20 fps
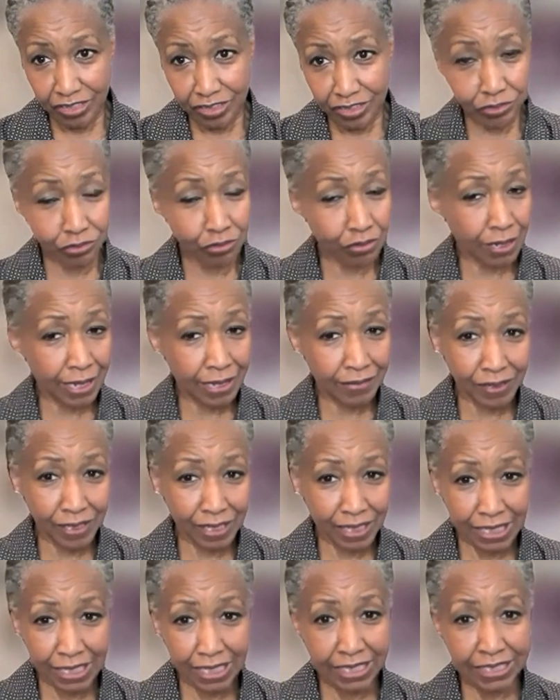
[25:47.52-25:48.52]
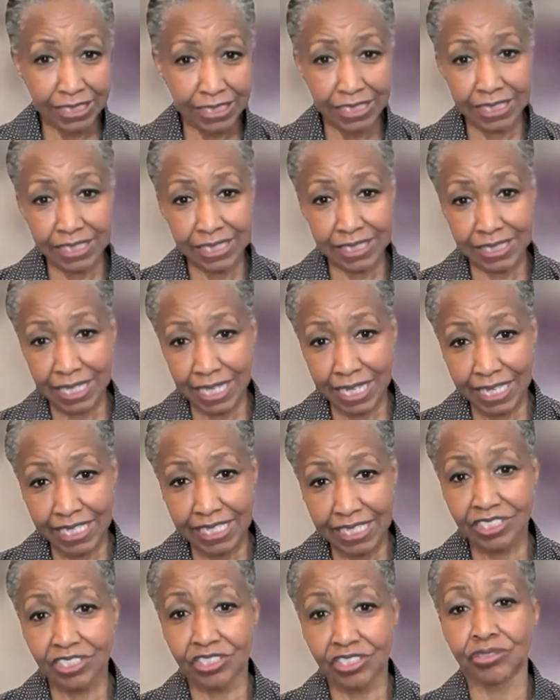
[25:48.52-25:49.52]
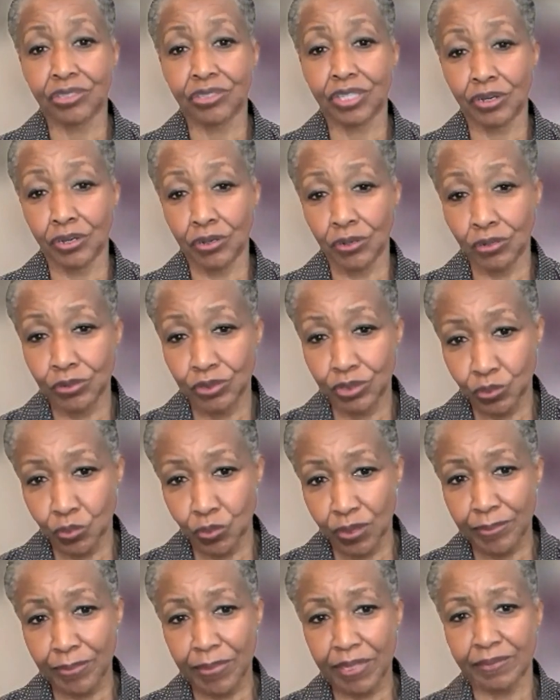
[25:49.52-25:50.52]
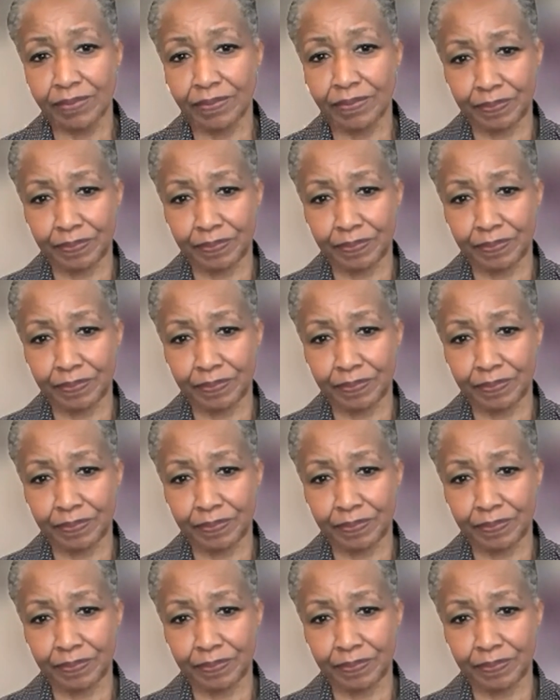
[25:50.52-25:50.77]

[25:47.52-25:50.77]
do you have anything to say to those women?